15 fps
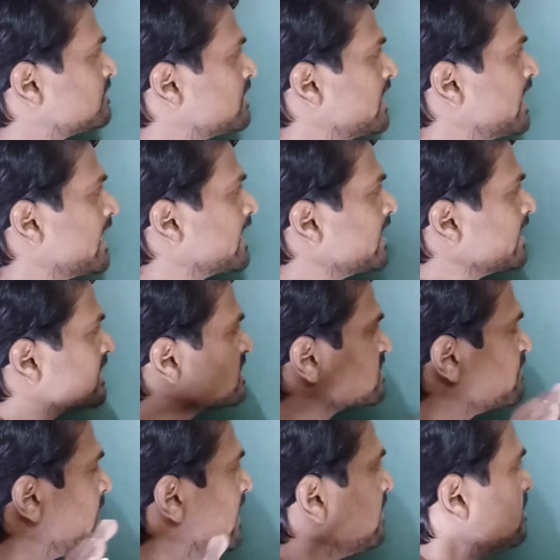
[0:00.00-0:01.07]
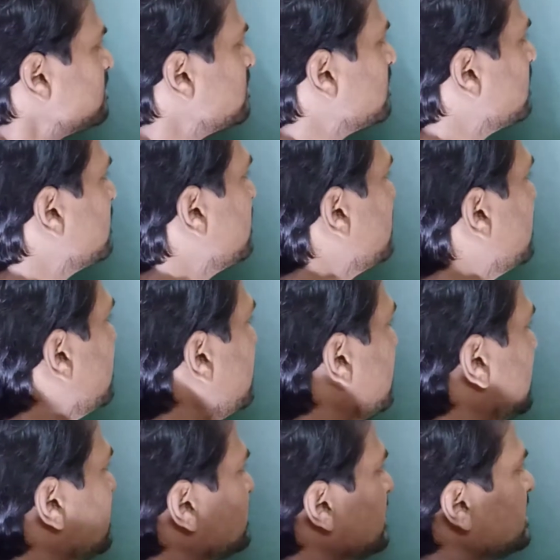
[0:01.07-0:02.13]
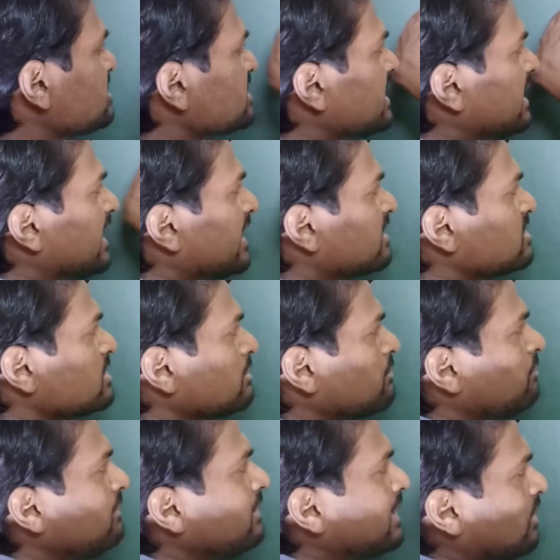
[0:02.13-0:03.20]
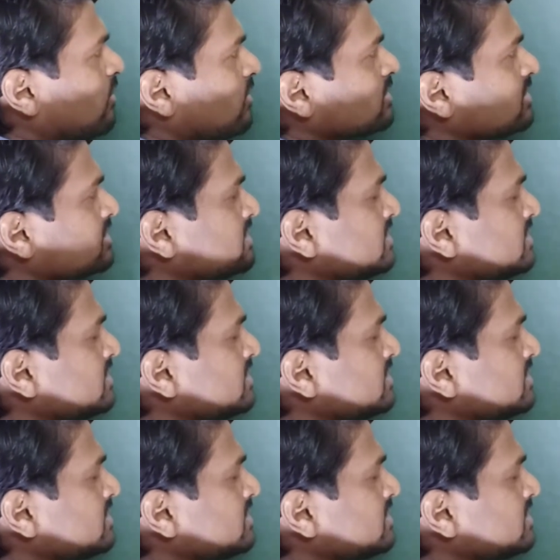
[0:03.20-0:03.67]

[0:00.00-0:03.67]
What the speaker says: Again I explained, there is an electric field along this